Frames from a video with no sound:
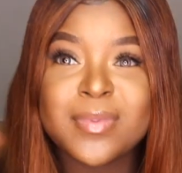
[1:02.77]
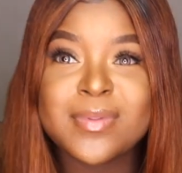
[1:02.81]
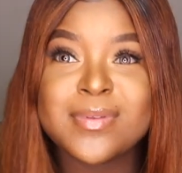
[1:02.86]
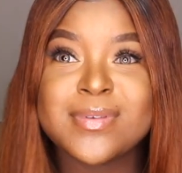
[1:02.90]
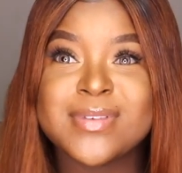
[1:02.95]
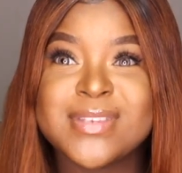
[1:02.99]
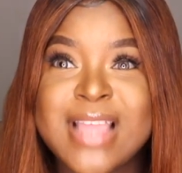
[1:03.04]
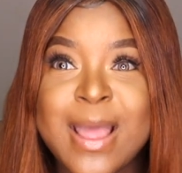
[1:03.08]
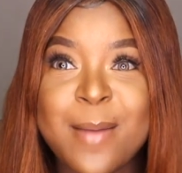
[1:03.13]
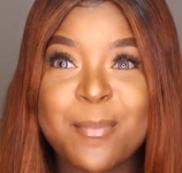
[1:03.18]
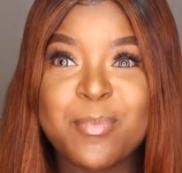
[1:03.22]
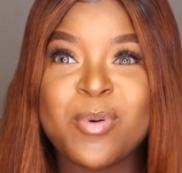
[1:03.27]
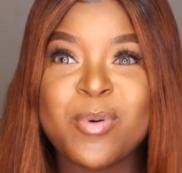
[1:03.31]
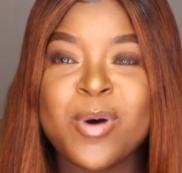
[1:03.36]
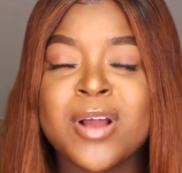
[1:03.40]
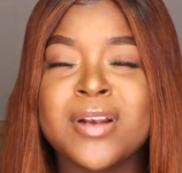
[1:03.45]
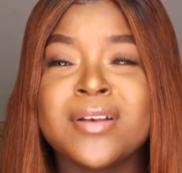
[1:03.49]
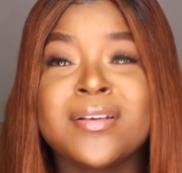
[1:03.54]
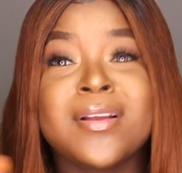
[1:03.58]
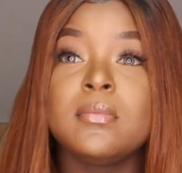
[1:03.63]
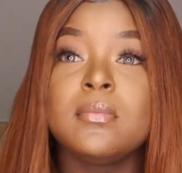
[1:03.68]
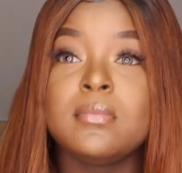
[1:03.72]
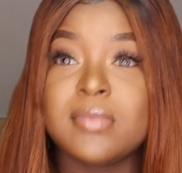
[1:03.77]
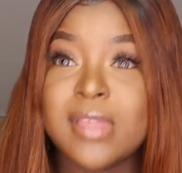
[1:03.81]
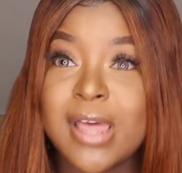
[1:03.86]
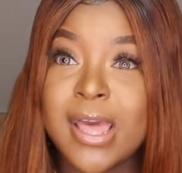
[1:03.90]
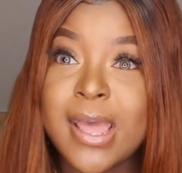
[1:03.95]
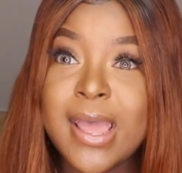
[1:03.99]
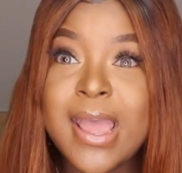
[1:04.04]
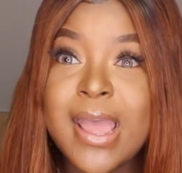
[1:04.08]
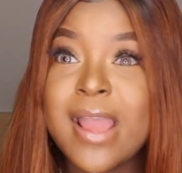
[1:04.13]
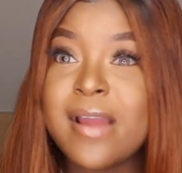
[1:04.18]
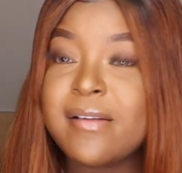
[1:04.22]
Step 1, the
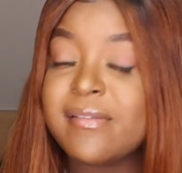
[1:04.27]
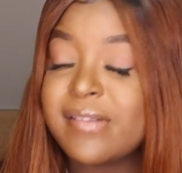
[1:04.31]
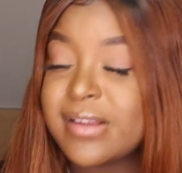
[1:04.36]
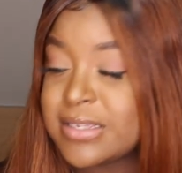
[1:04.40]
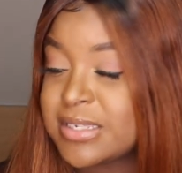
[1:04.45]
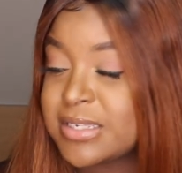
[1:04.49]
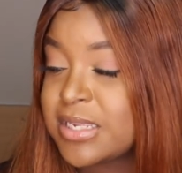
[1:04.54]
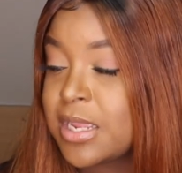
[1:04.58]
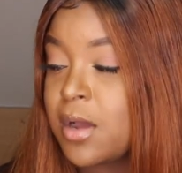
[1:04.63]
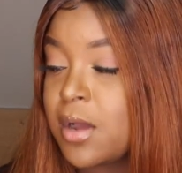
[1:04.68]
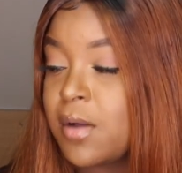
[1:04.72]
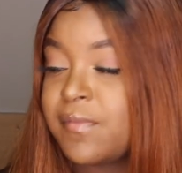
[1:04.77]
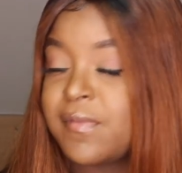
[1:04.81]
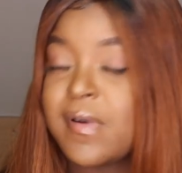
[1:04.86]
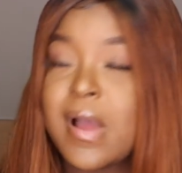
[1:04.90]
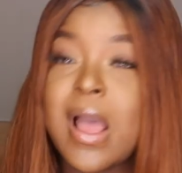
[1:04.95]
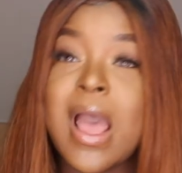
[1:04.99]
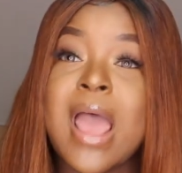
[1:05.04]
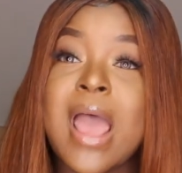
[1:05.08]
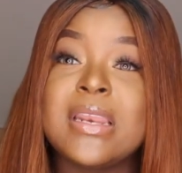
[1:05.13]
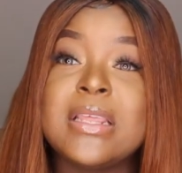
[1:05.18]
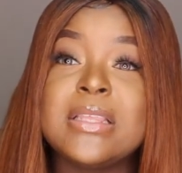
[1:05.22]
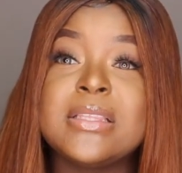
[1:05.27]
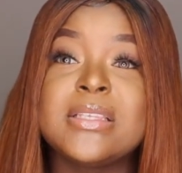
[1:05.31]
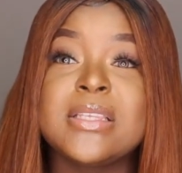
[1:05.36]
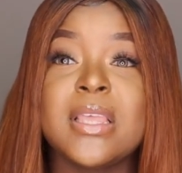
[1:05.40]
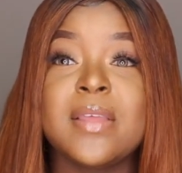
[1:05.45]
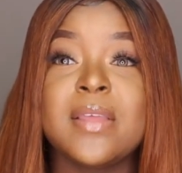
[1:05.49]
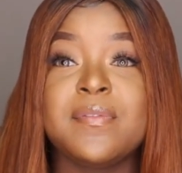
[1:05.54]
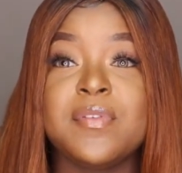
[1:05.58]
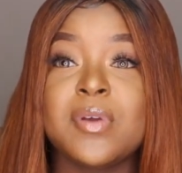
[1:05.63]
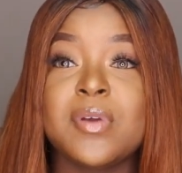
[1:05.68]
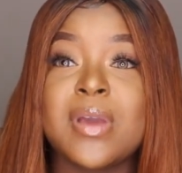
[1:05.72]
hair itself. I need to
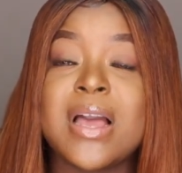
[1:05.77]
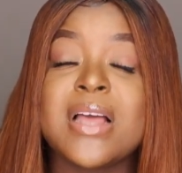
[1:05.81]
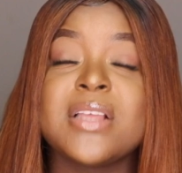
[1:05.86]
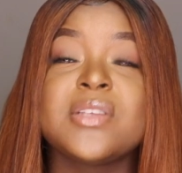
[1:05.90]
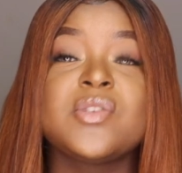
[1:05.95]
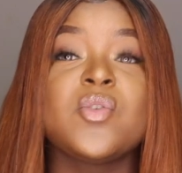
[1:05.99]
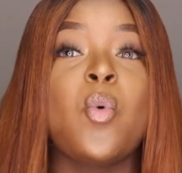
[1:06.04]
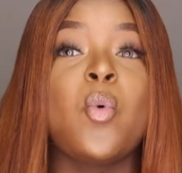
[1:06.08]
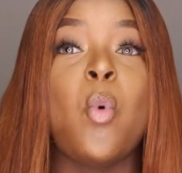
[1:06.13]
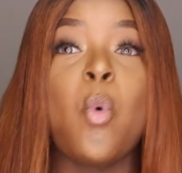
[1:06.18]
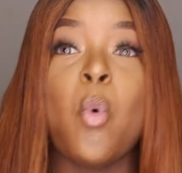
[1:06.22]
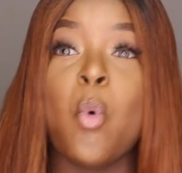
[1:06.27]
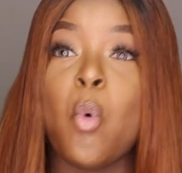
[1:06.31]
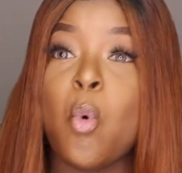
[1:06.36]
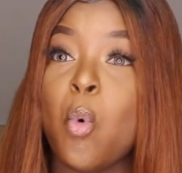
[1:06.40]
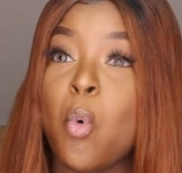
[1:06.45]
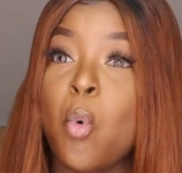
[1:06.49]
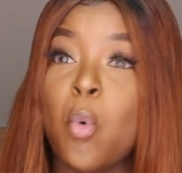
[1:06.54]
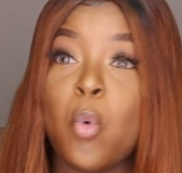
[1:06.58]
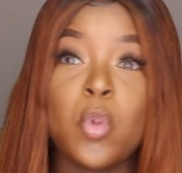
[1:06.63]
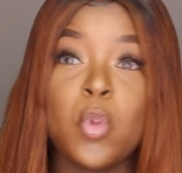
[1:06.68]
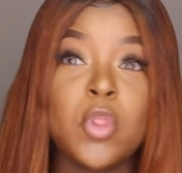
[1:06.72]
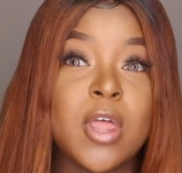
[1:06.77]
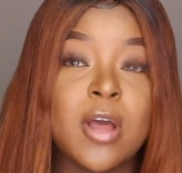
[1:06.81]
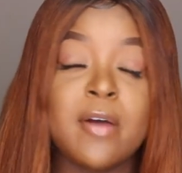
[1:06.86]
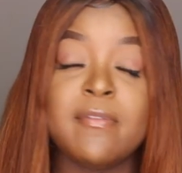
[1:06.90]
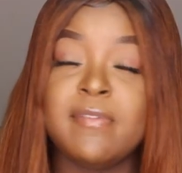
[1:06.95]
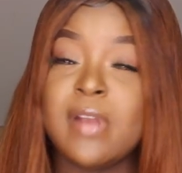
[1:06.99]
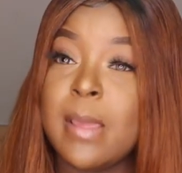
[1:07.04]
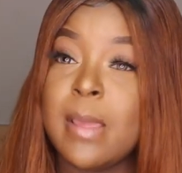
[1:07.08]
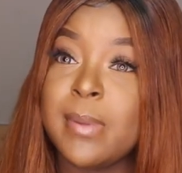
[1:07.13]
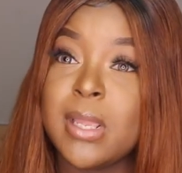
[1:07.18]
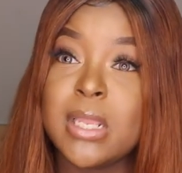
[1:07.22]
give you guys all the
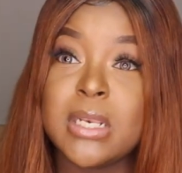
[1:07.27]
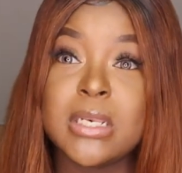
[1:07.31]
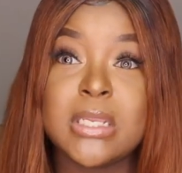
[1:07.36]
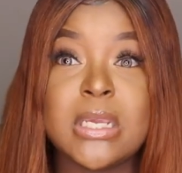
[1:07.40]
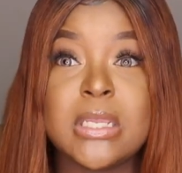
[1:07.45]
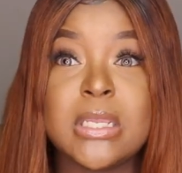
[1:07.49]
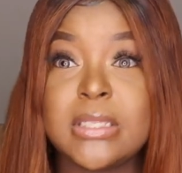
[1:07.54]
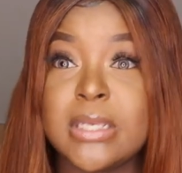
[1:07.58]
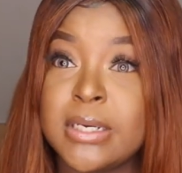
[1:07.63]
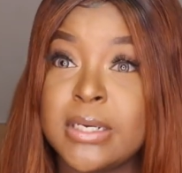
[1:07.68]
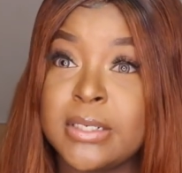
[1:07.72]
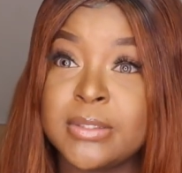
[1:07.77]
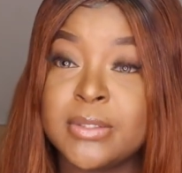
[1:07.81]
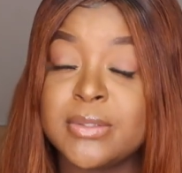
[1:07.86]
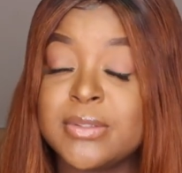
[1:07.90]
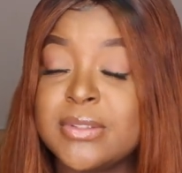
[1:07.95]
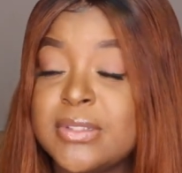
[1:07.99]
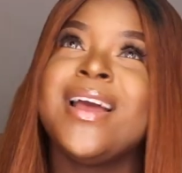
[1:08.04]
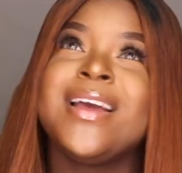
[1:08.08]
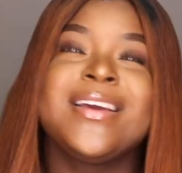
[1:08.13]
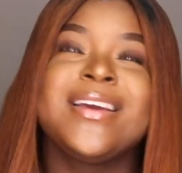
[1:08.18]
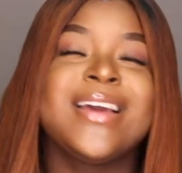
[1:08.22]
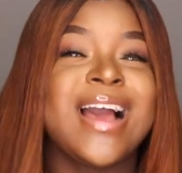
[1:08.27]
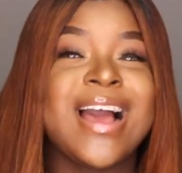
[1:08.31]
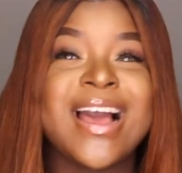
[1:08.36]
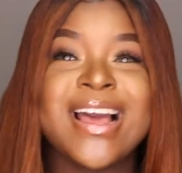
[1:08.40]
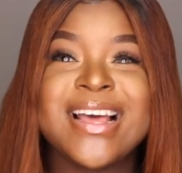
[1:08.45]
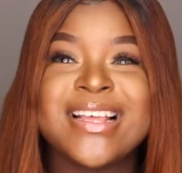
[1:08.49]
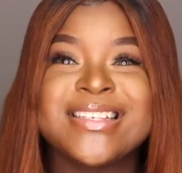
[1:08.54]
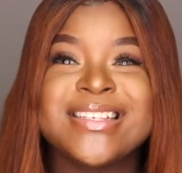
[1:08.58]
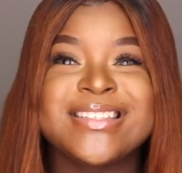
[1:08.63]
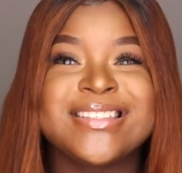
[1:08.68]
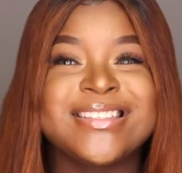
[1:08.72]
flipping details.
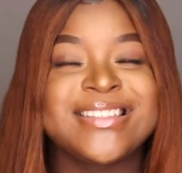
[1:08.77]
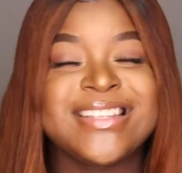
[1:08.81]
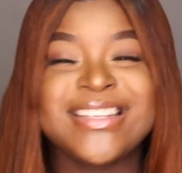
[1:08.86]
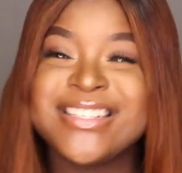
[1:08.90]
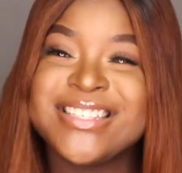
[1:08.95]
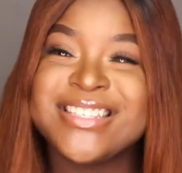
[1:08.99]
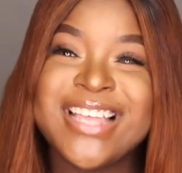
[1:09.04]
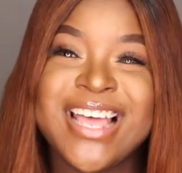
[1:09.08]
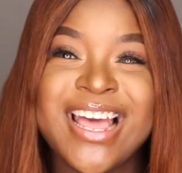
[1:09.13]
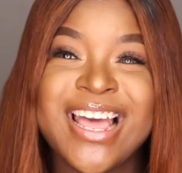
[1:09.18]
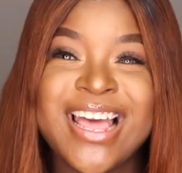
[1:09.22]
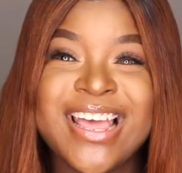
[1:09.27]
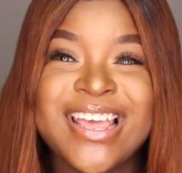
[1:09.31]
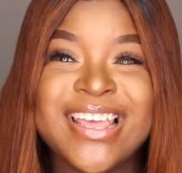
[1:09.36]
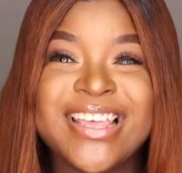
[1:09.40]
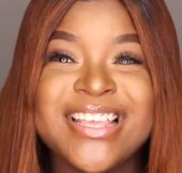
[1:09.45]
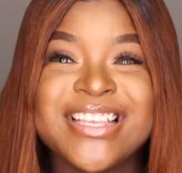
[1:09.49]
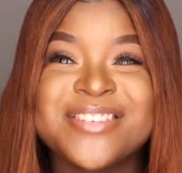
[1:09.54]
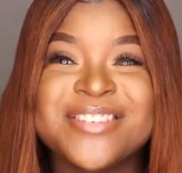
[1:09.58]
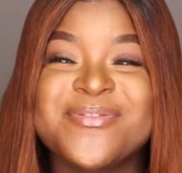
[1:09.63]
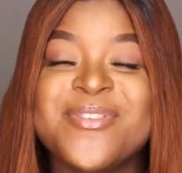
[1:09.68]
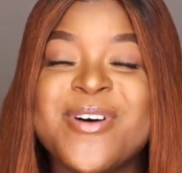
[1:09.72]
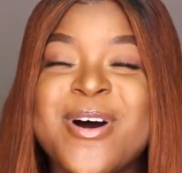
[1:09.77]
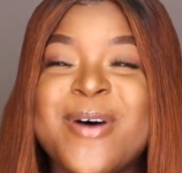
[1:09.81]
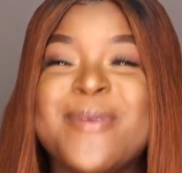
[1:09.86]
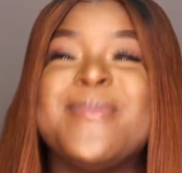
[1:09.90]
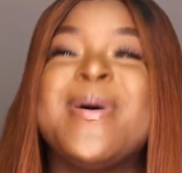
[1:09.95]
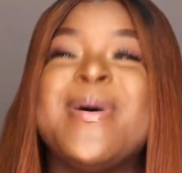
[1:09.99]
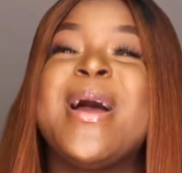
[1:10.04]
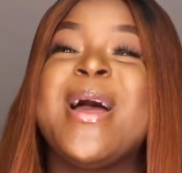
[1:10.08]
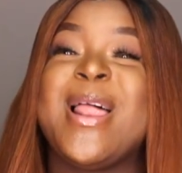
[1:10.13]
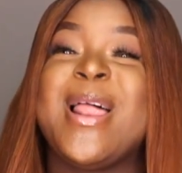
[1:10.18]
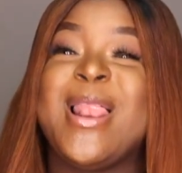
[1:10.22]
Guys, this hair is
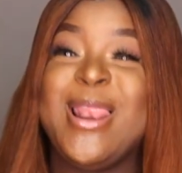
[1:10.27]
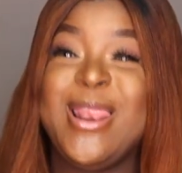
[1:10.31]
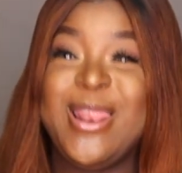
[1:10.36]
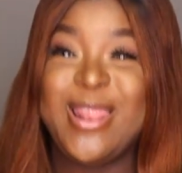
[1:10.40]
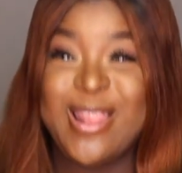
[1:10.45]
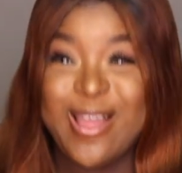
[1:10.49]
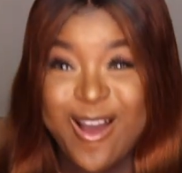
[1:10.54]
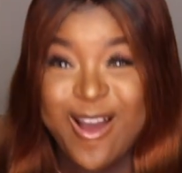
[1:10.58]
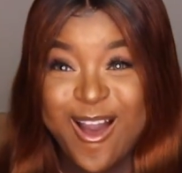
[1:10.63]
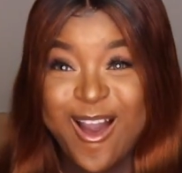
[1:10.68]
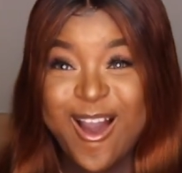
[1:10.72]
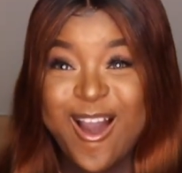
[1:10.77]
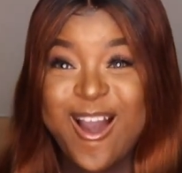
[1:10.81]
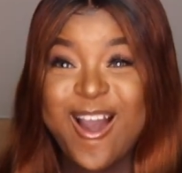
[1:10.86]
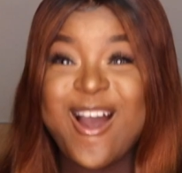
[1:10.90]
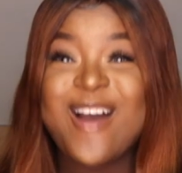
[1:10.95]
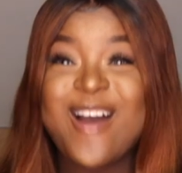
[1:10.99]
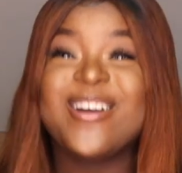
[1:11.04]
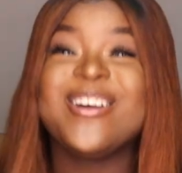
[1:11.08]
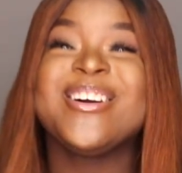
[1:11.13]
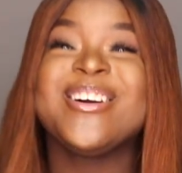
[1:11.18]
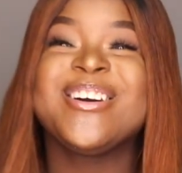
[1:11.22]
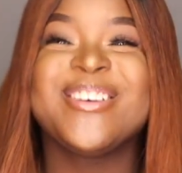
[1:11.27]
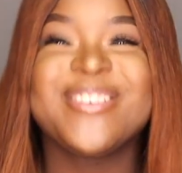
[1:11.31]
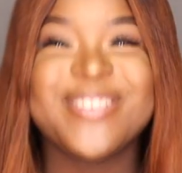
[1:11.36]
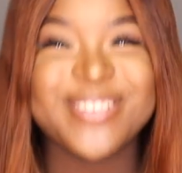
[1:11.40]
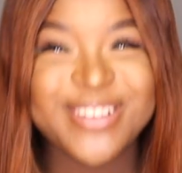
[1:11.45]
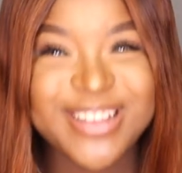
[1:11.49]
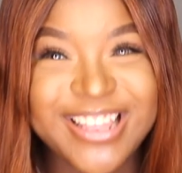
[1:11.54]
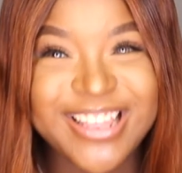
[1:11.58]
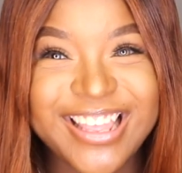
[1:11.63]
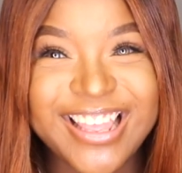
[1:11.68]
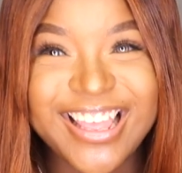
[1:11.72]
from
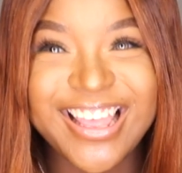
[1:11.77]
LONGQI